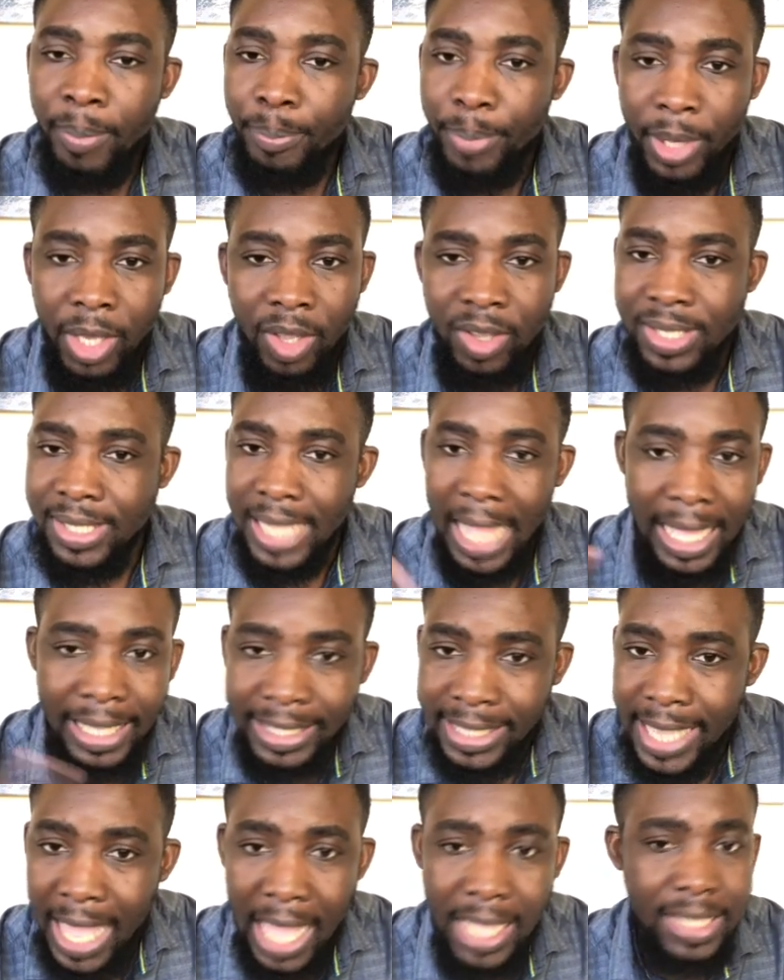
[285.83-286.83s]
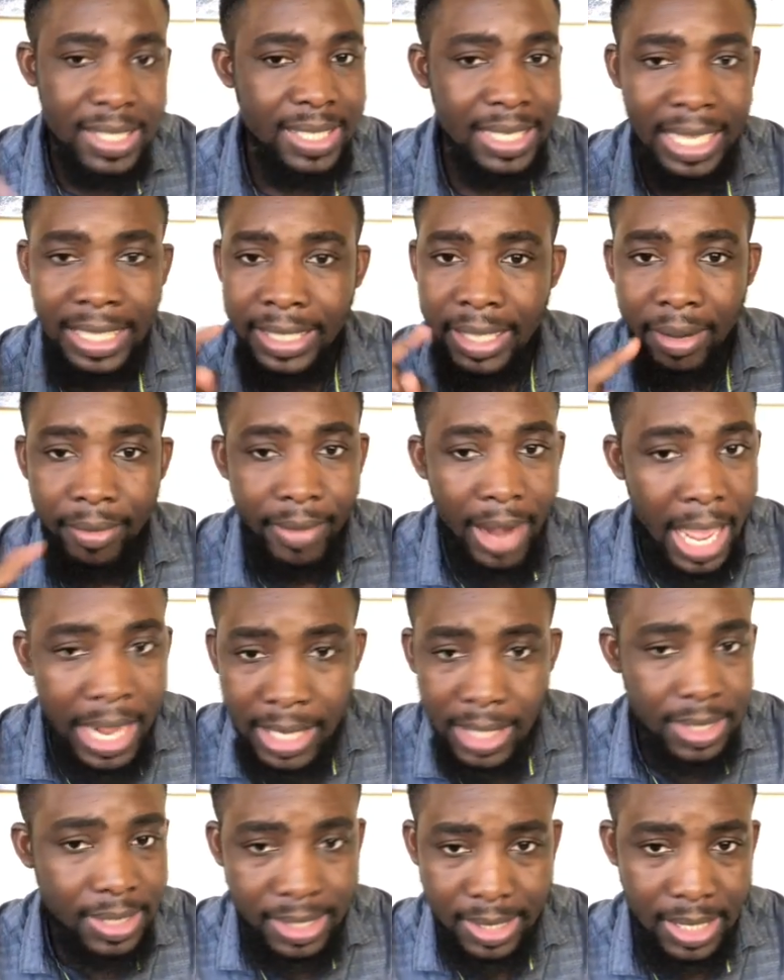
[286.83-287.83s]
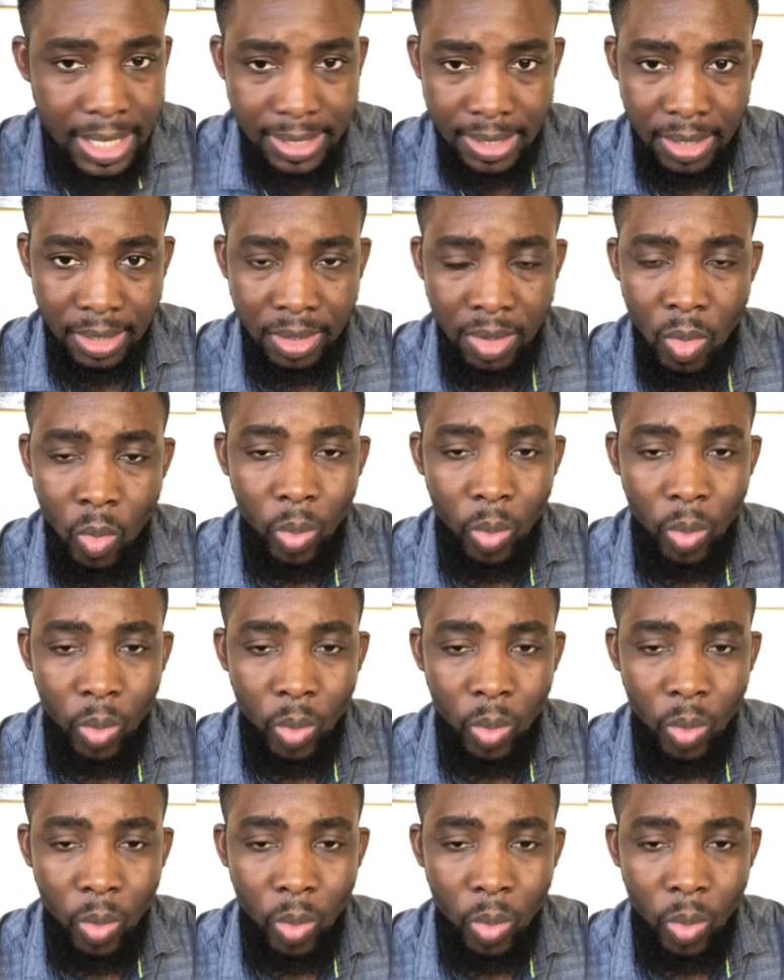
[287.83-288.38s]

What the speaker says: Because like the ants in the rainy season,